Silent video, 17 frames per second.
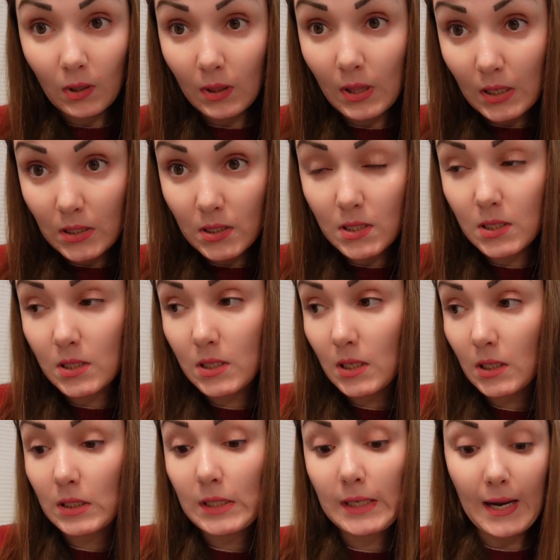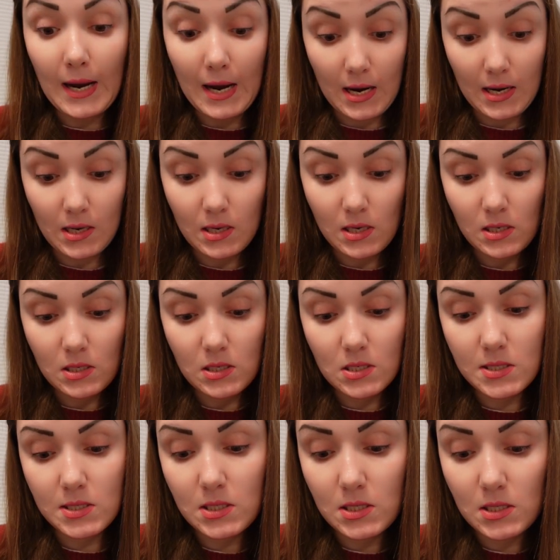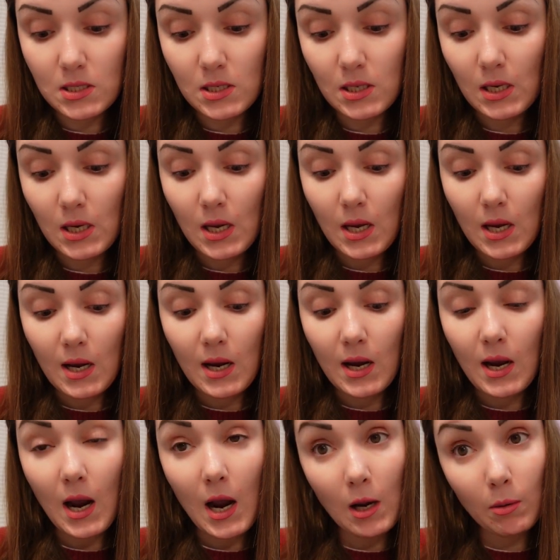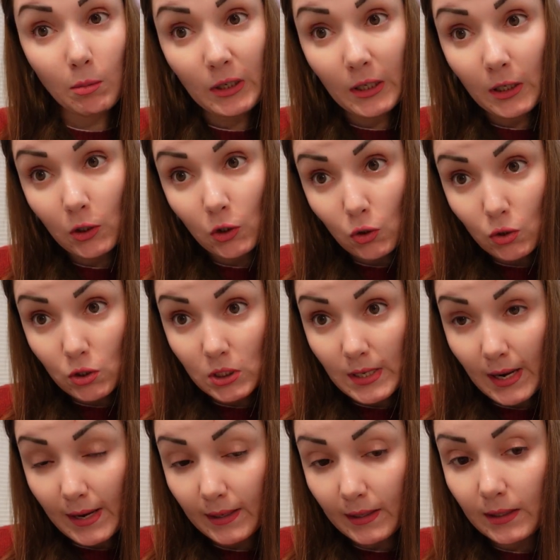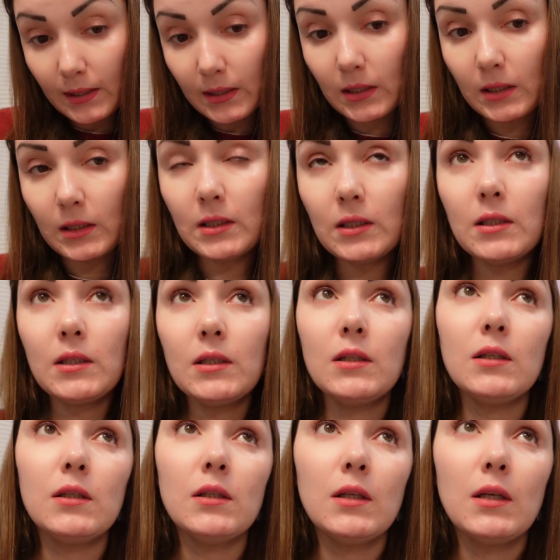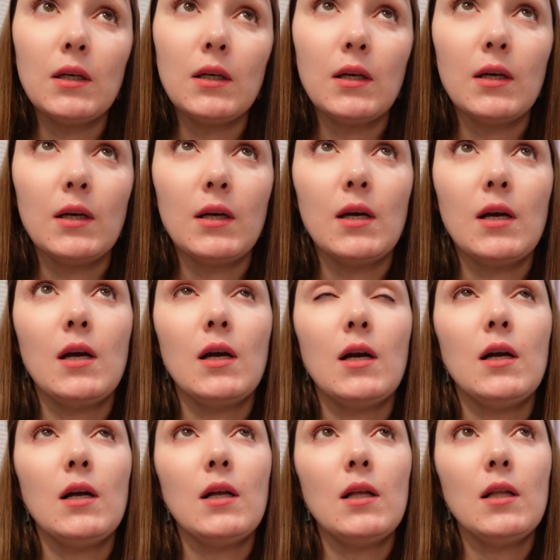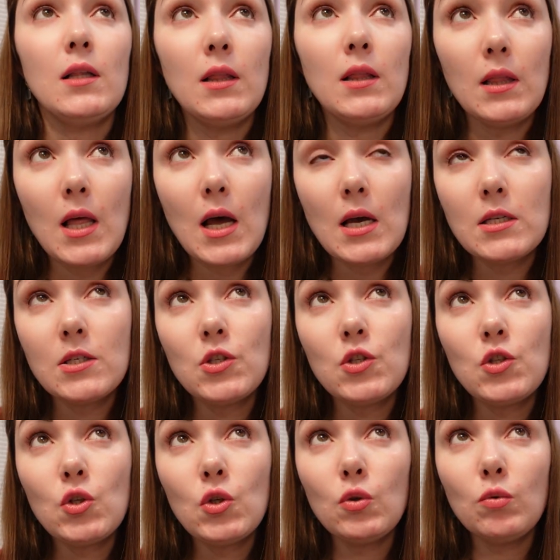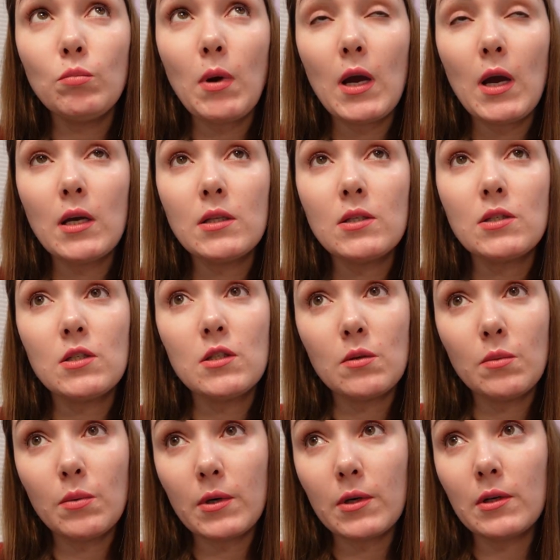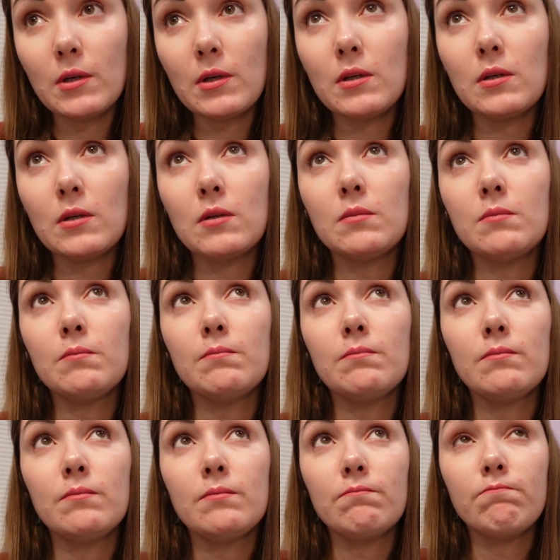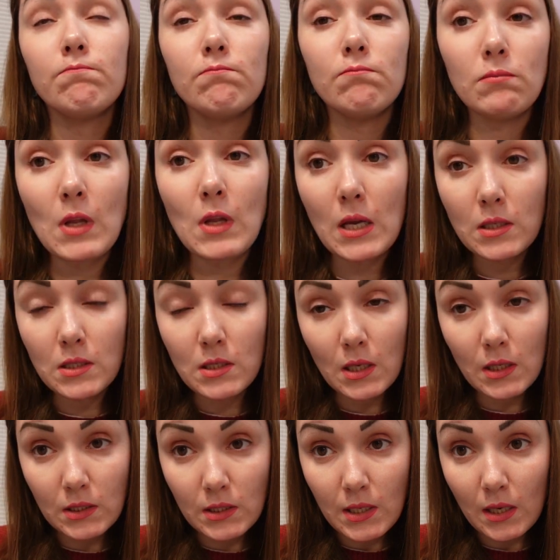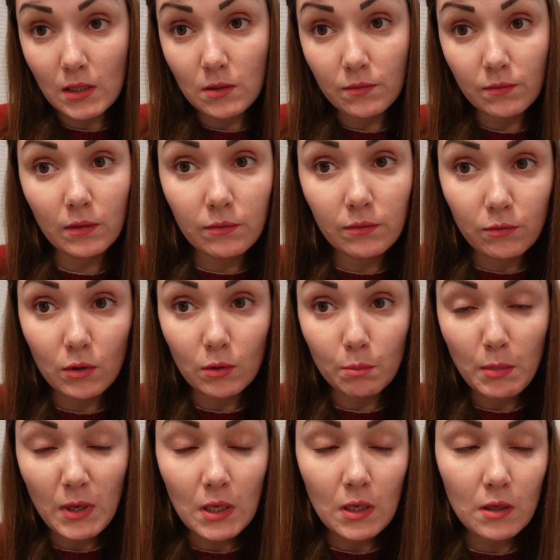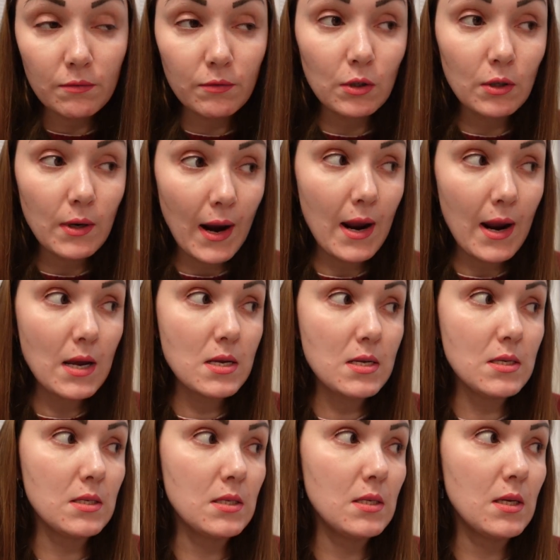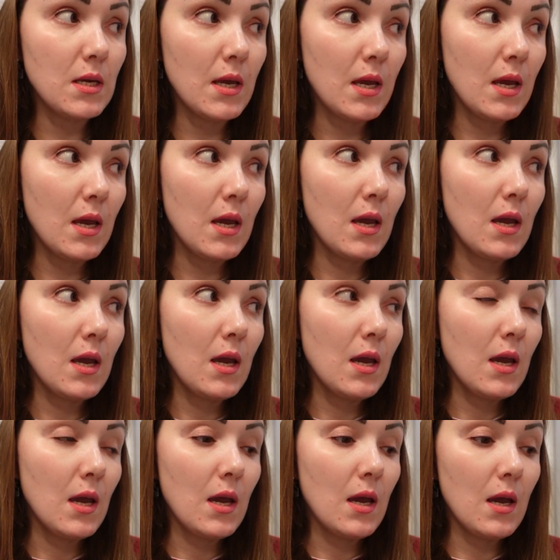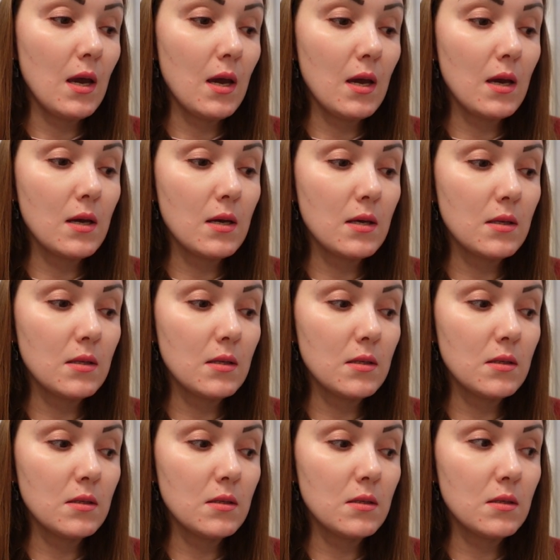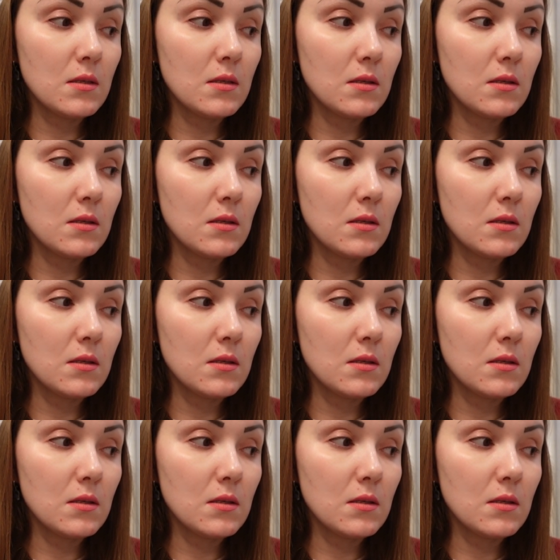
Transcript: that's it guys I'm in a new cycle last two months were not successful for me for us and